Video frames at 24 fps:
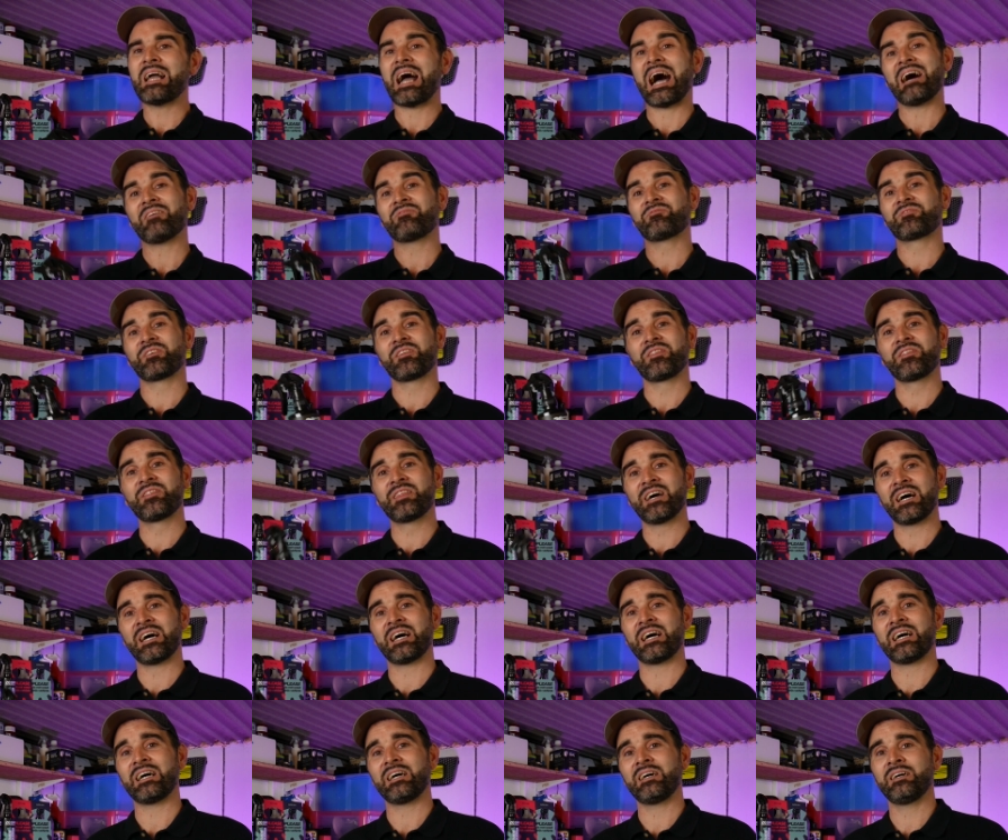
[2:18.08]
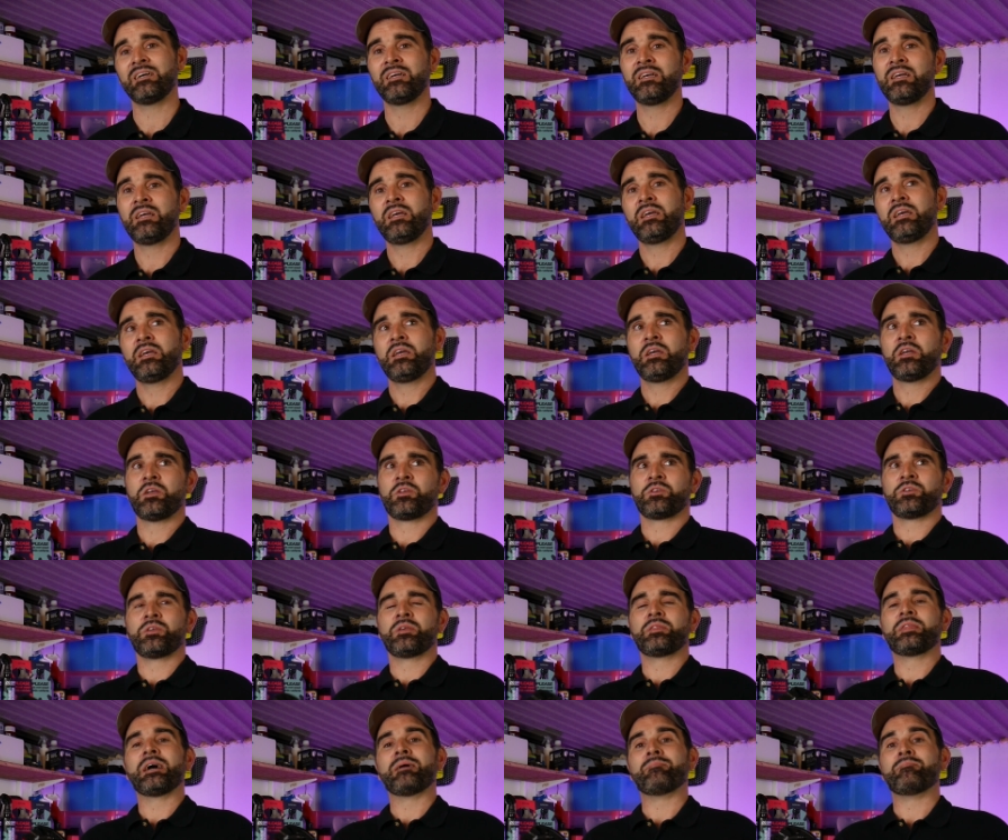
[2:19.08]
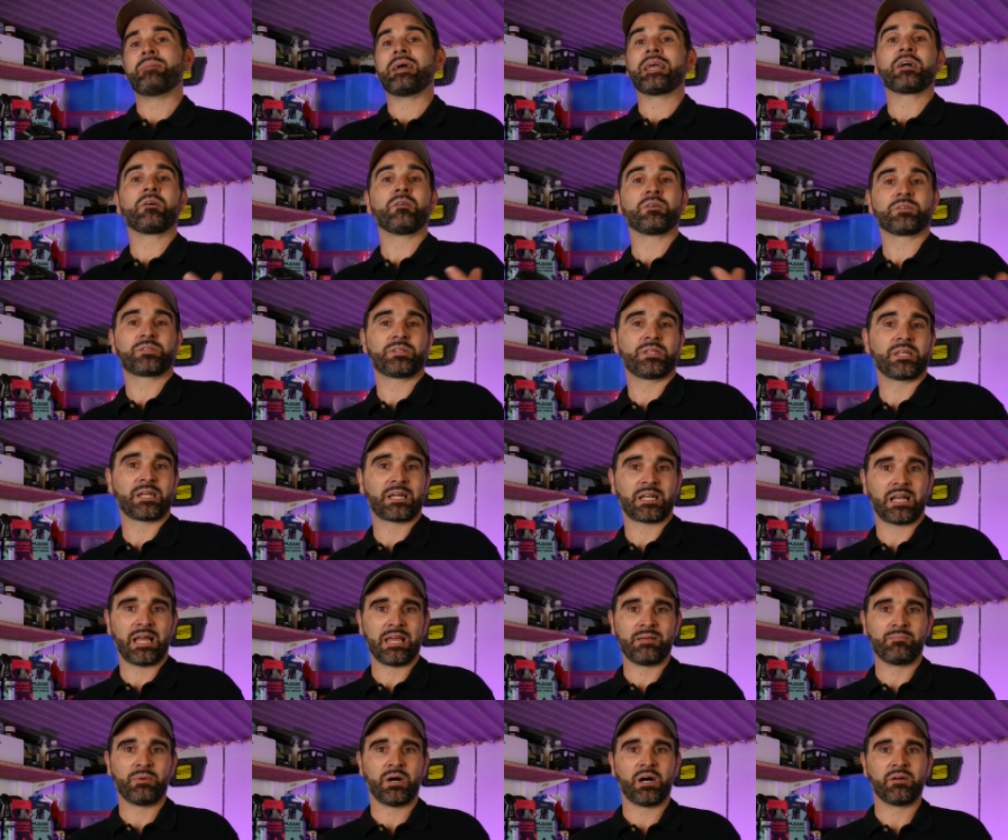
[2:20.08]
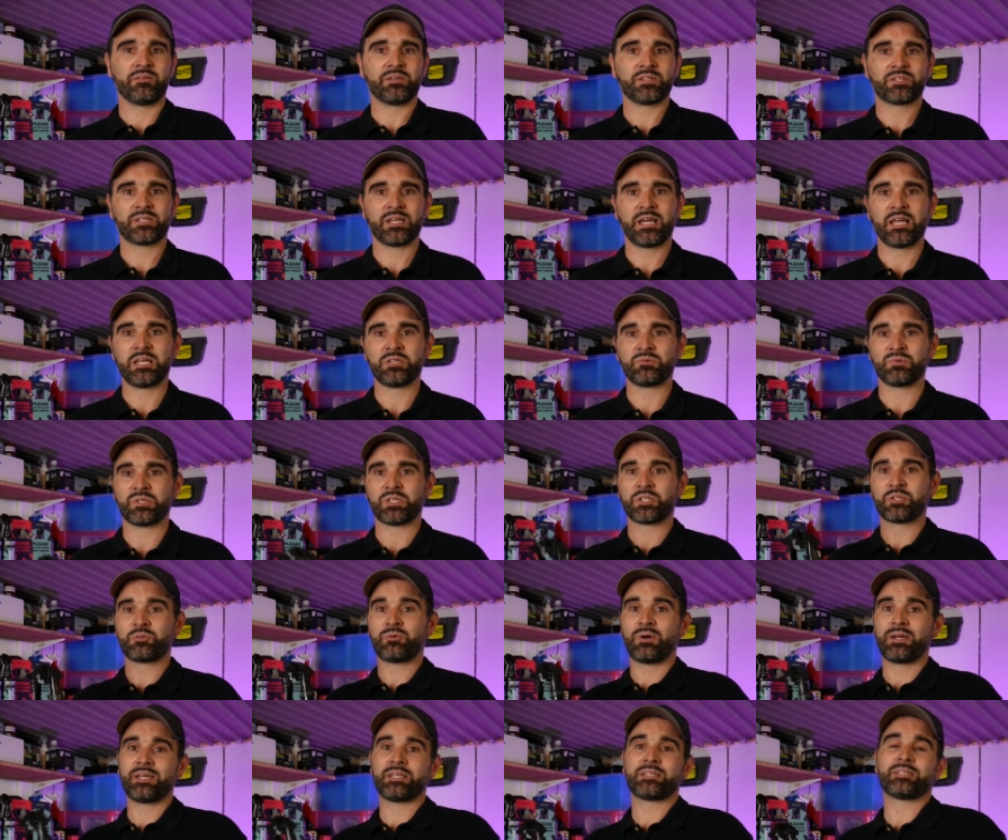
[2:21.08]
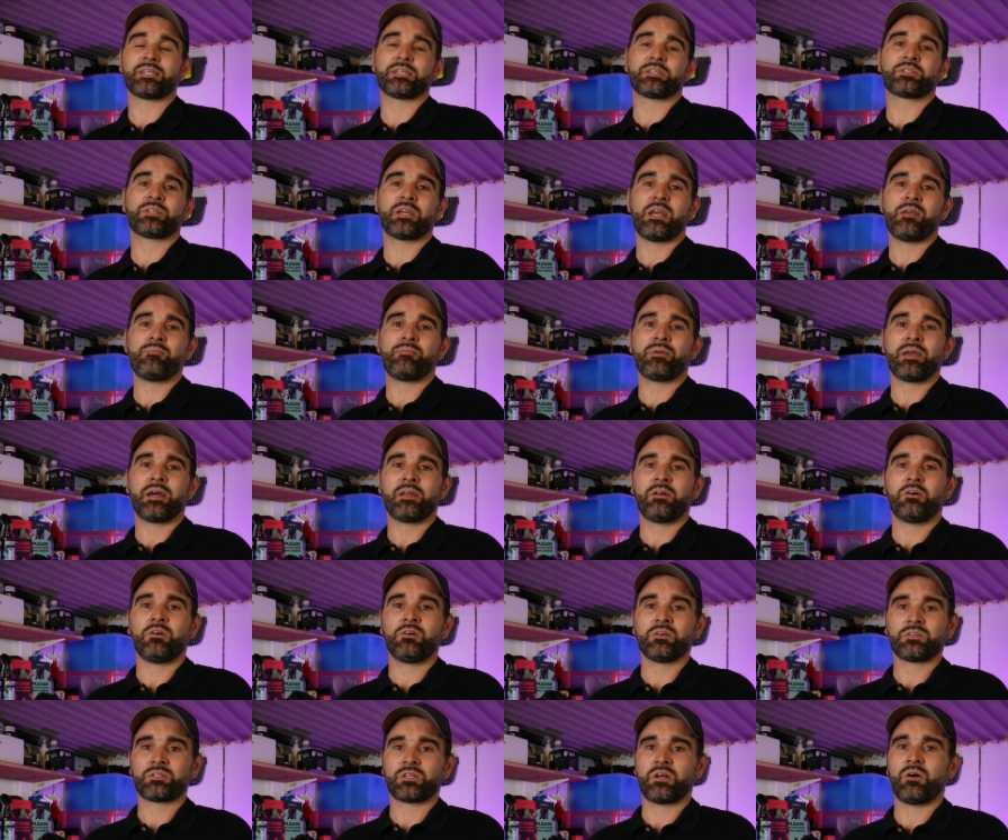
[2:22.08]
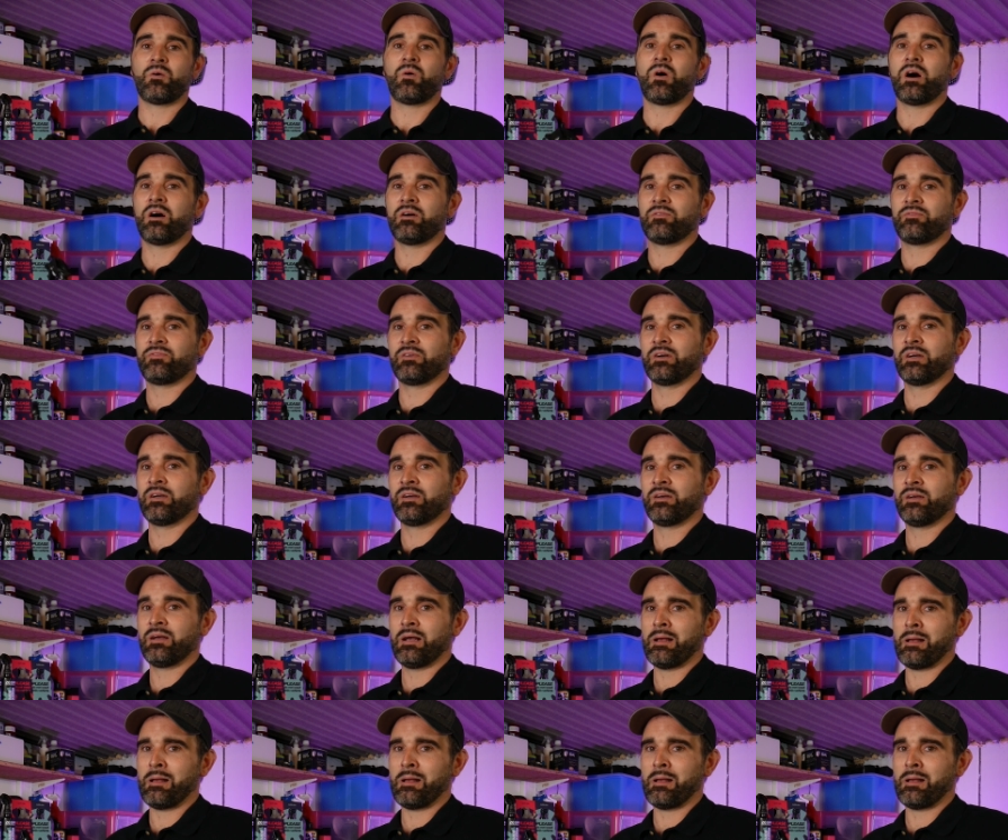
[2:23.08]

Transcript: After that, you then may go onto the clay barring stage, which 26JPN also offer.